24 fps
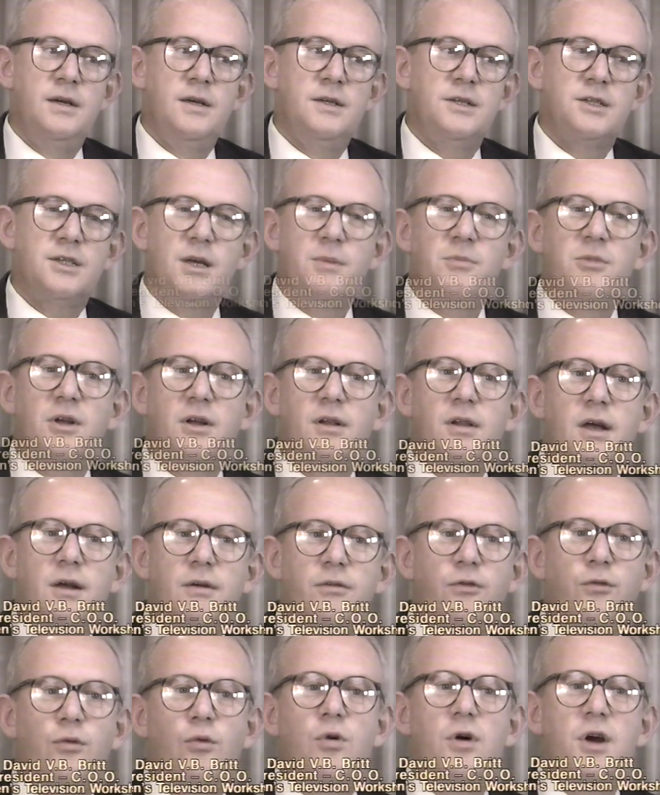Something like
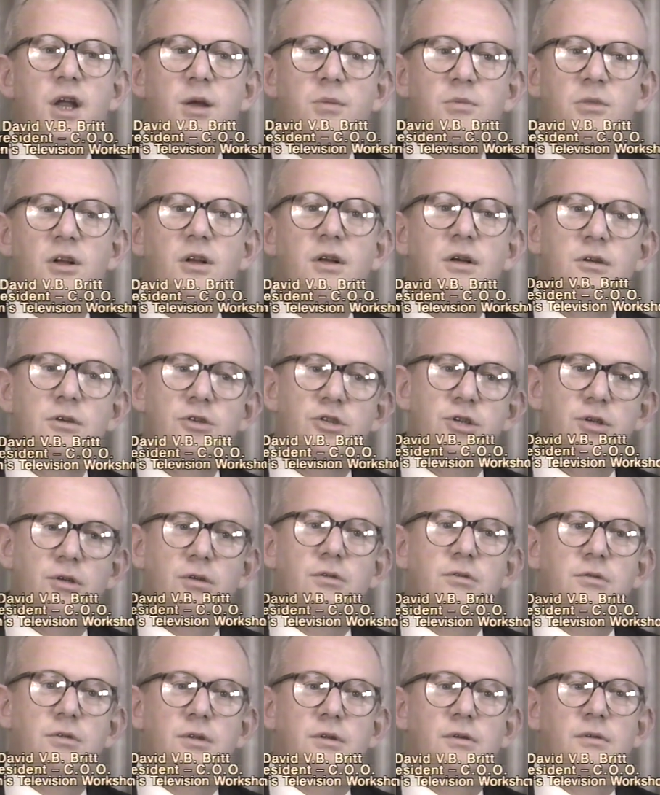40 million
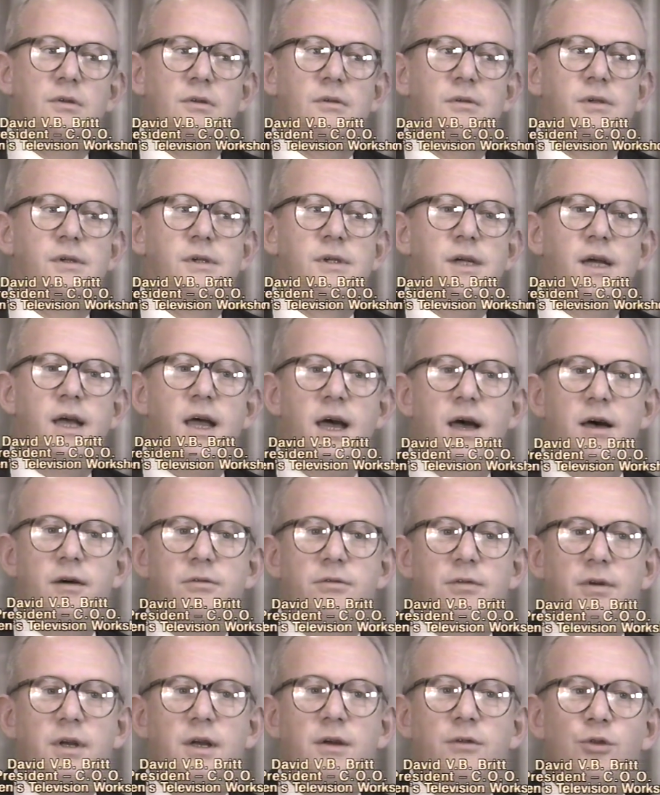children
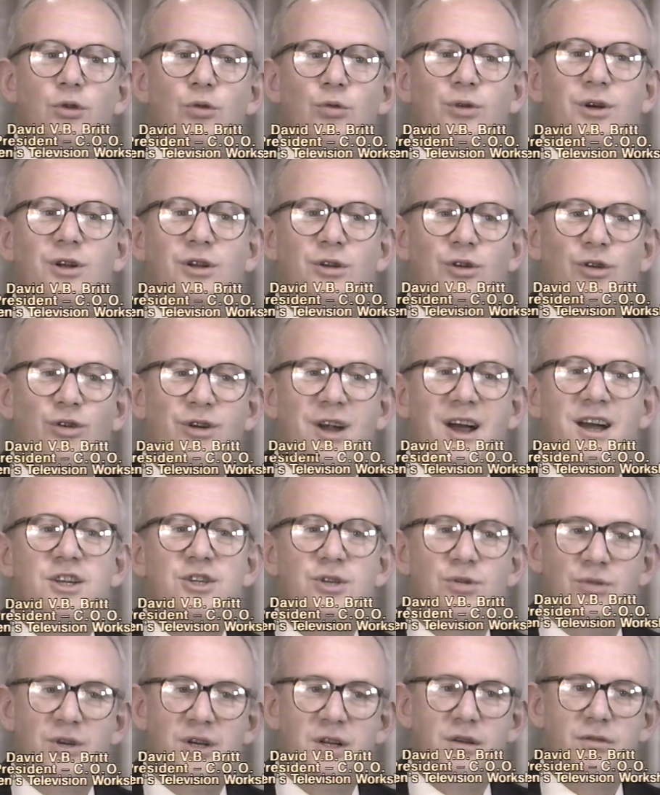have, if you will,
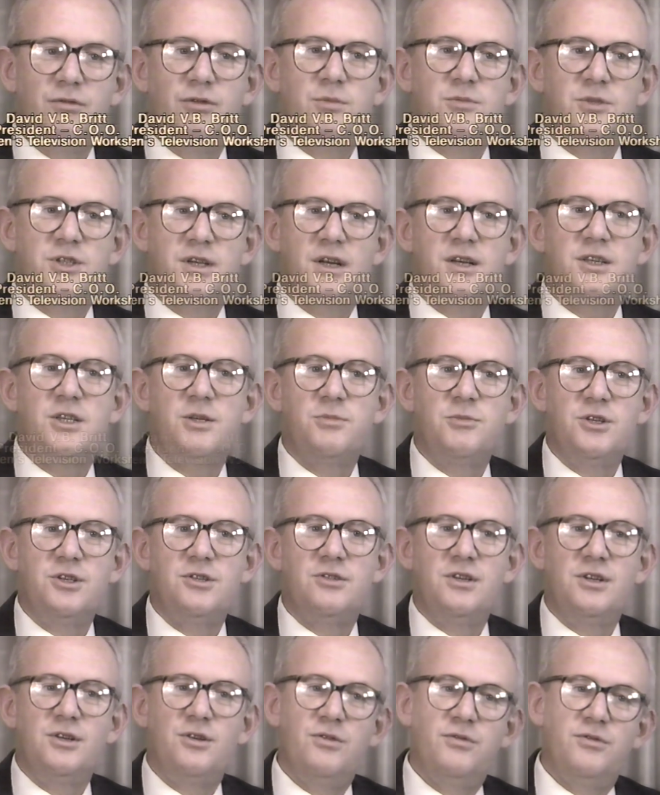graduated from Sesame
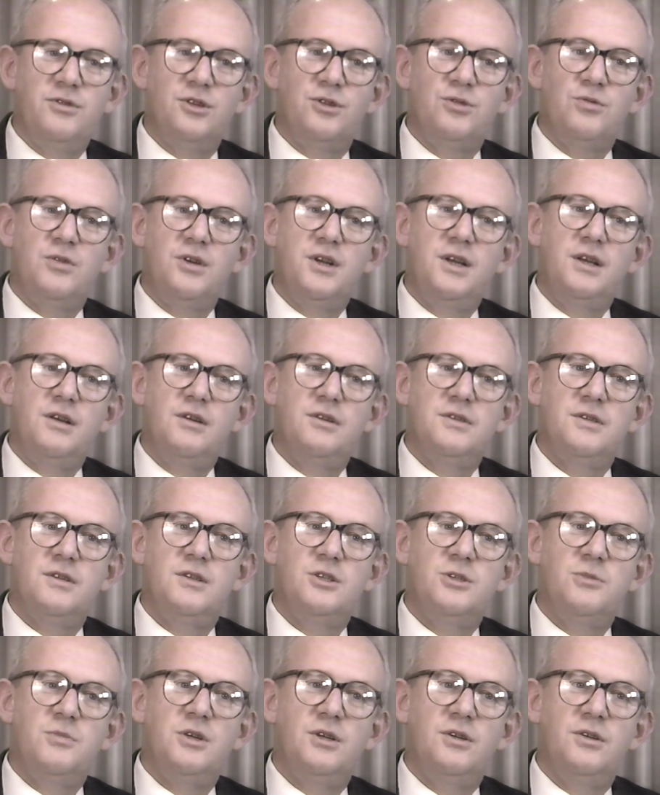Street over the 20 years that
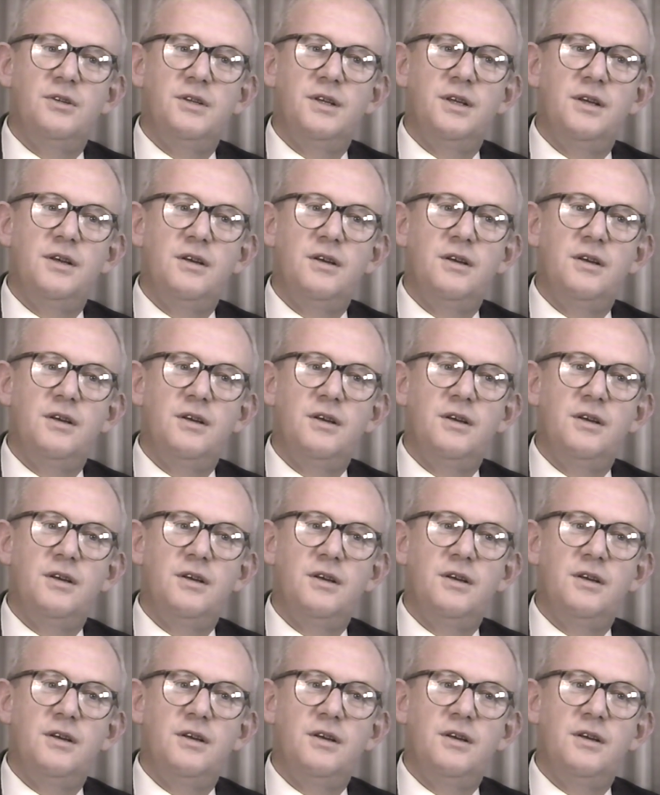it's been on the